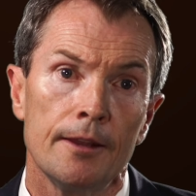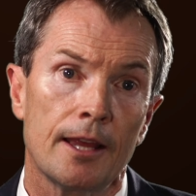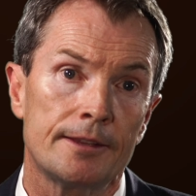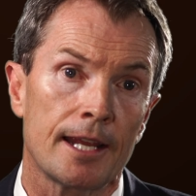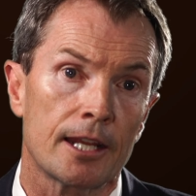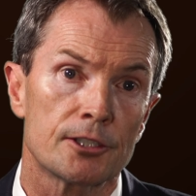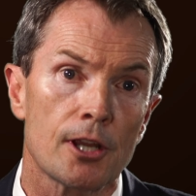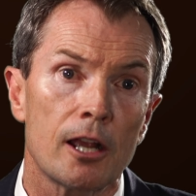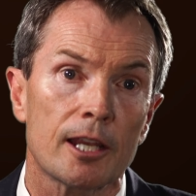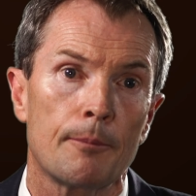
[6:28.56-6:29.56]
that they can
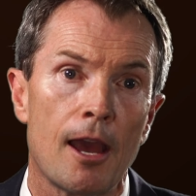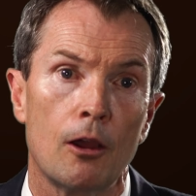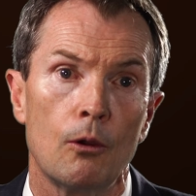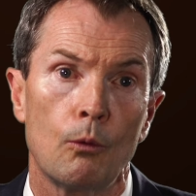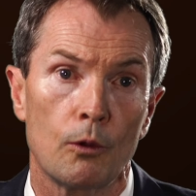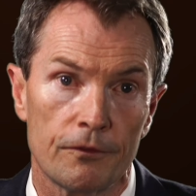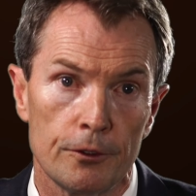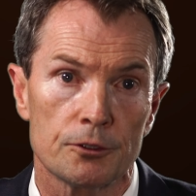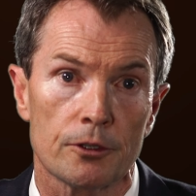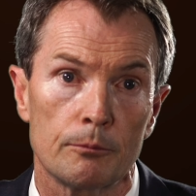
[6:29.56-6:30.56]
talk about with
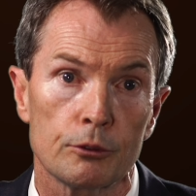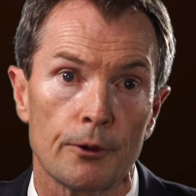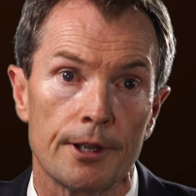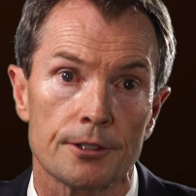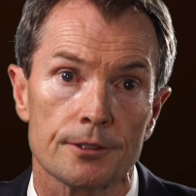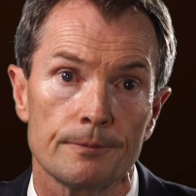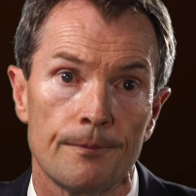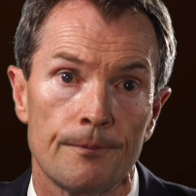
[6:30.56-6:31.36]
future employers.